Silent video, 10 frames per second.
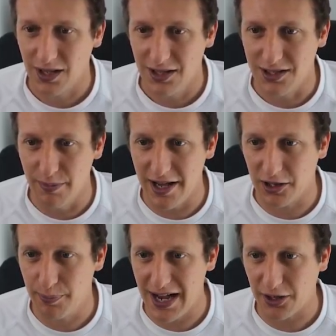to make the
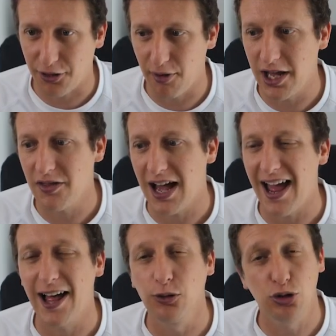back three. That
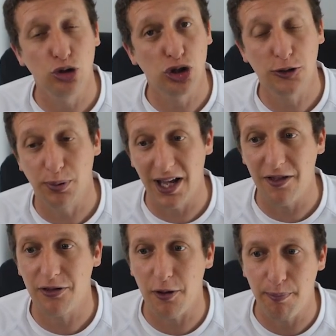helps us
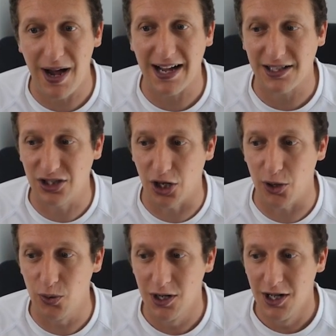split the back
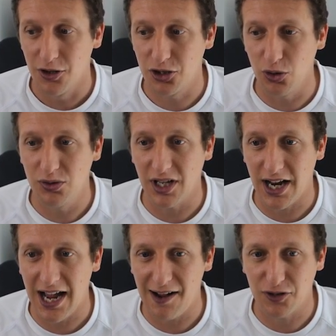two, the two
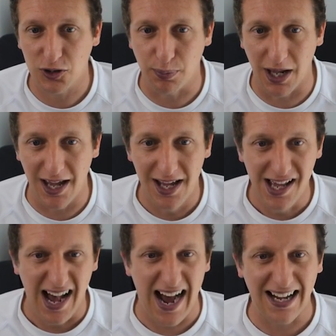centre-half split.
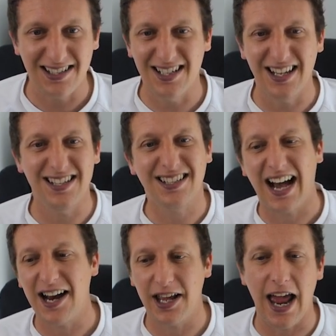Antony is
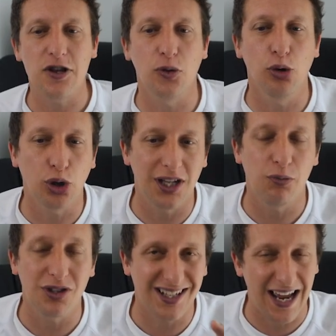kind of ends up looking,
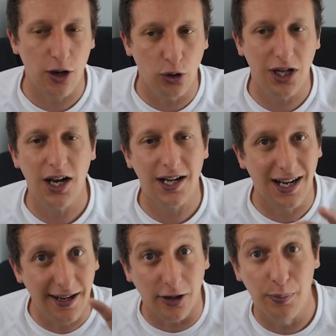once again, looking like a
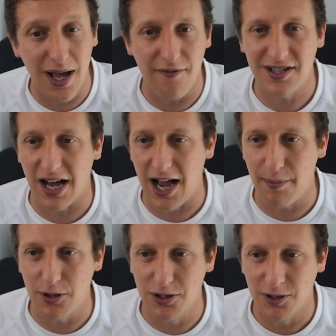little bit of a
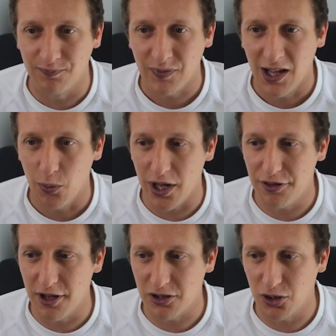diamond with
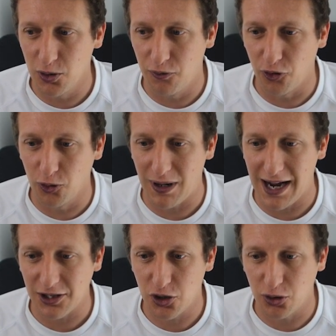the two
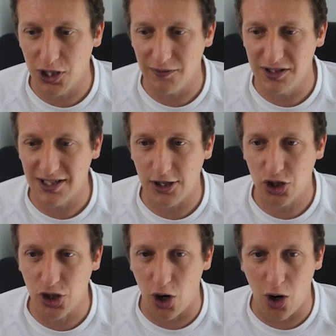fullbacks. You could even say
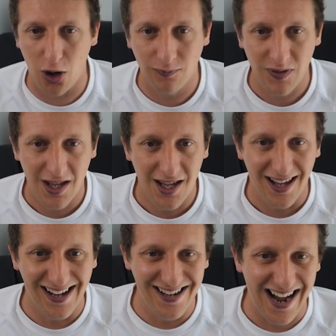Shaw
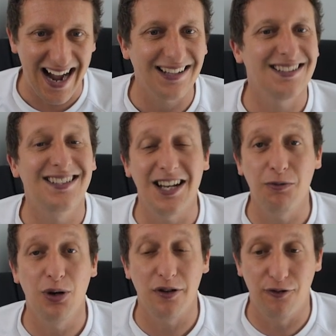and Antony
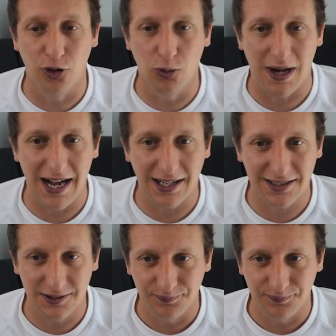were the fullbacks.